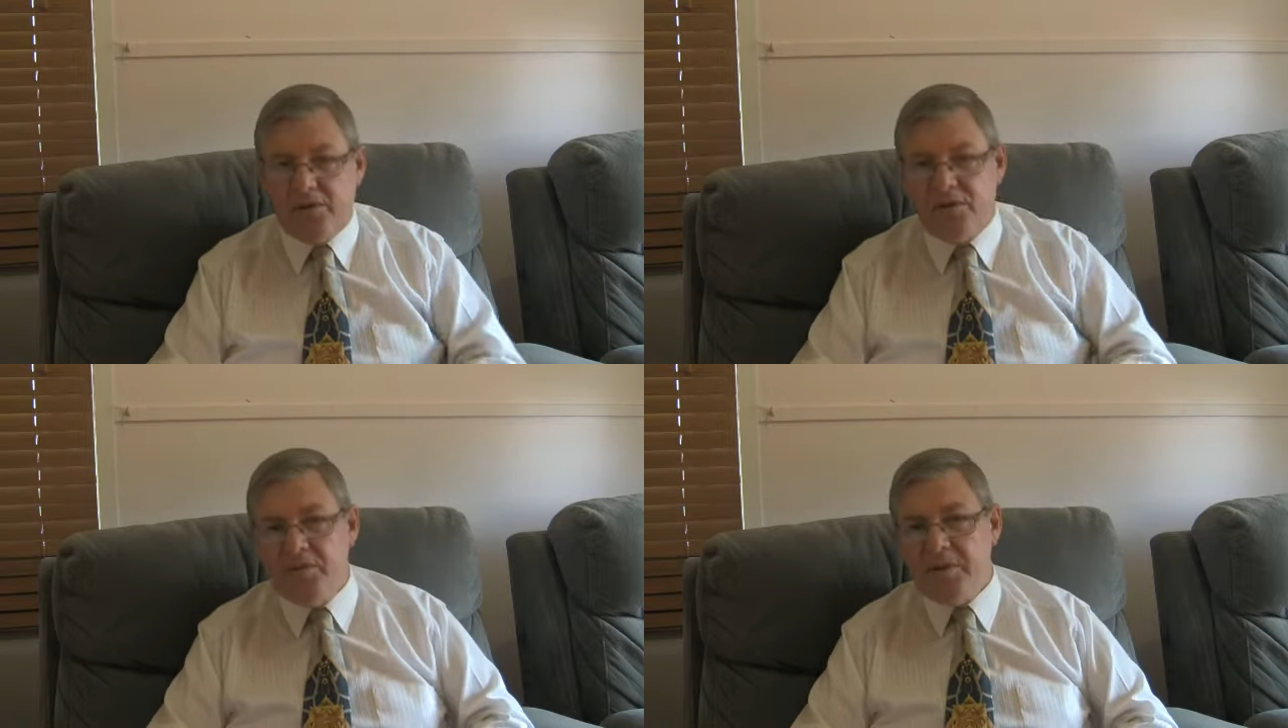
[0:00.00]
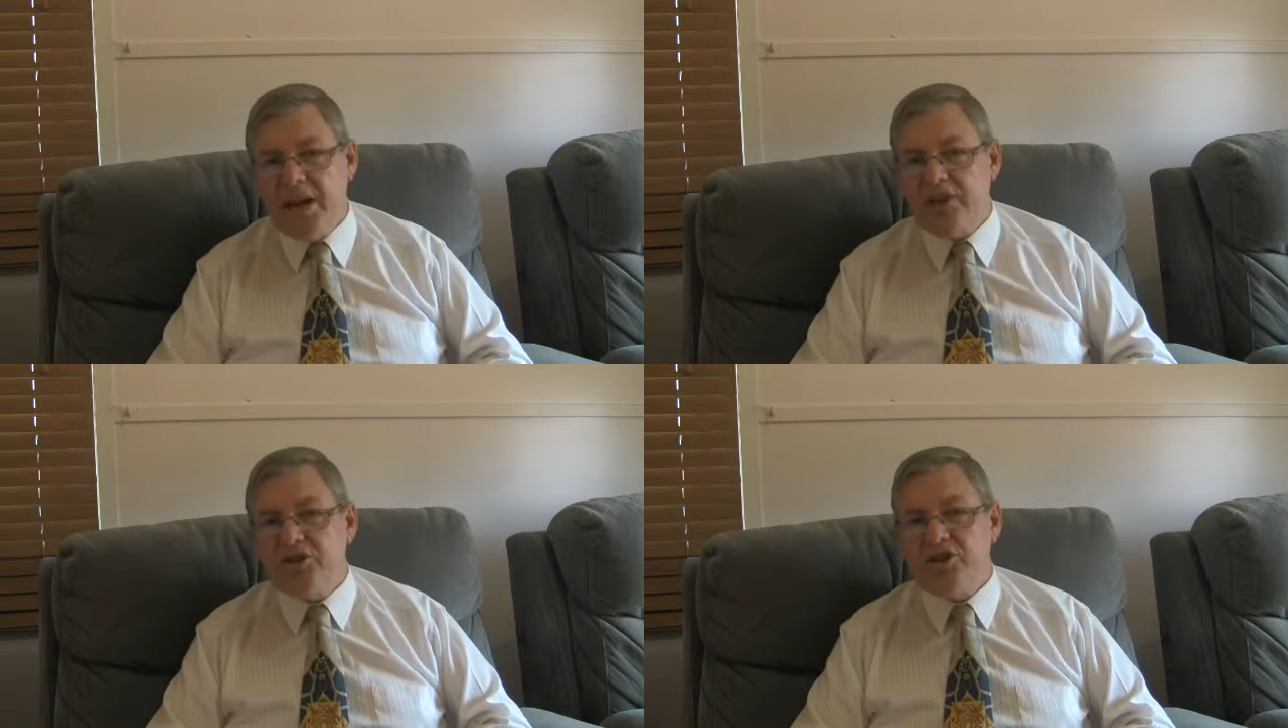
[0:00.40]
From
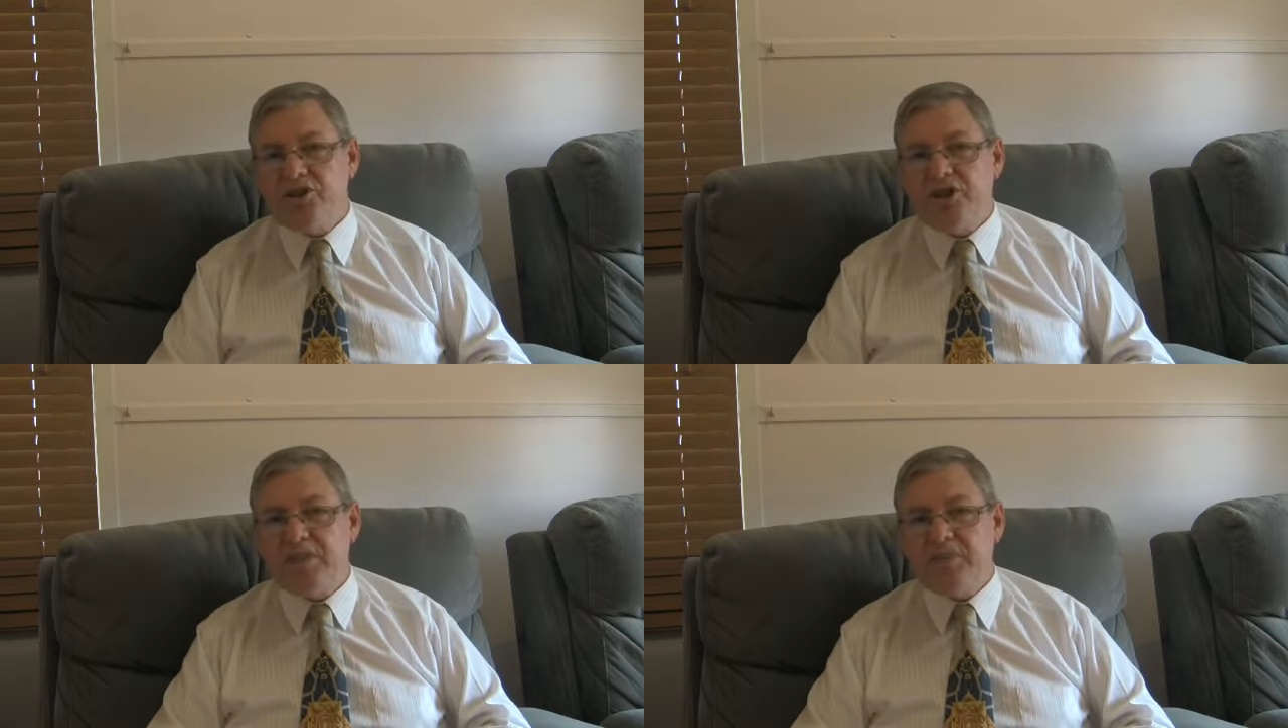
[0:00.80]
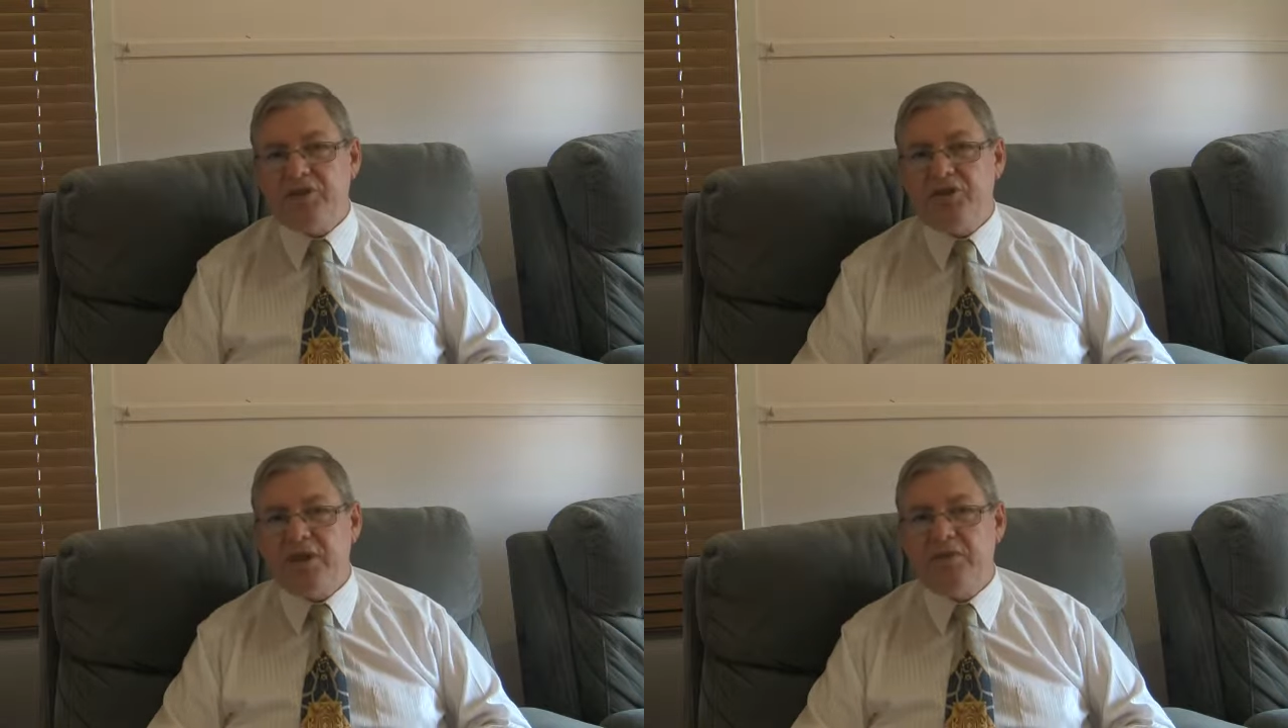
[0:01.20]
Exodus chapter
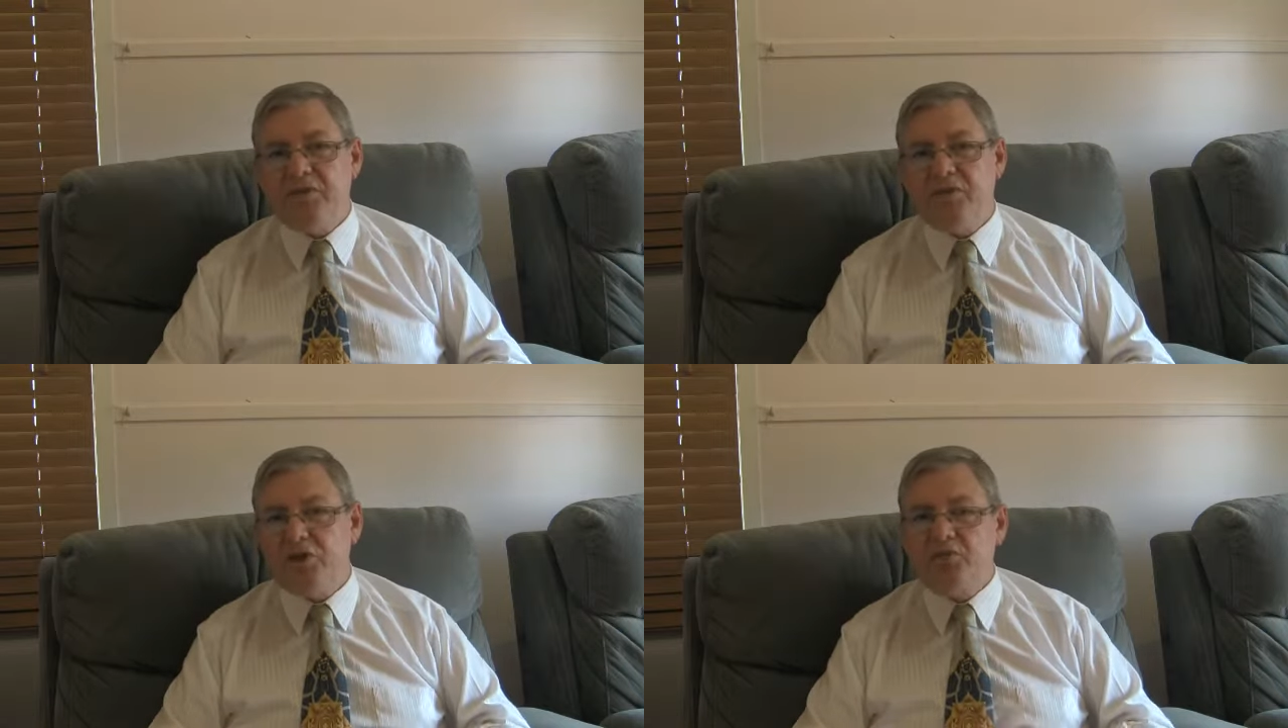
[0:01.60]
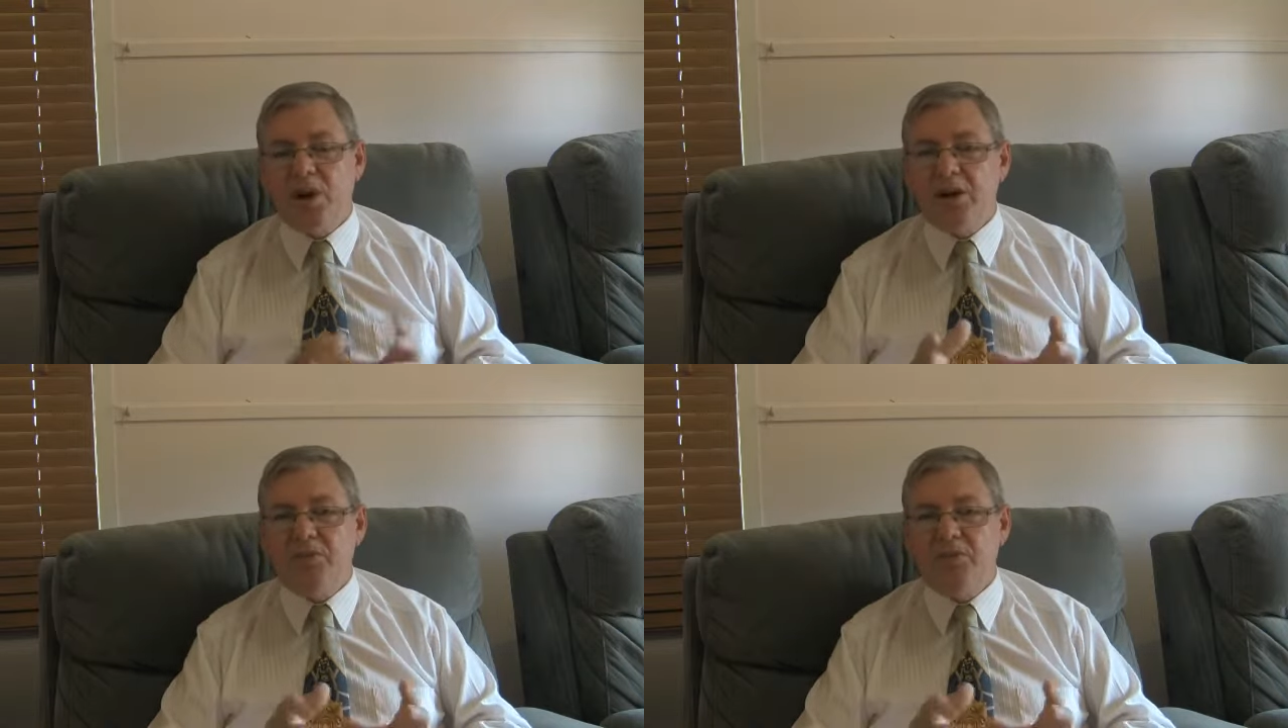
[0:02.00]
7 and verse 1,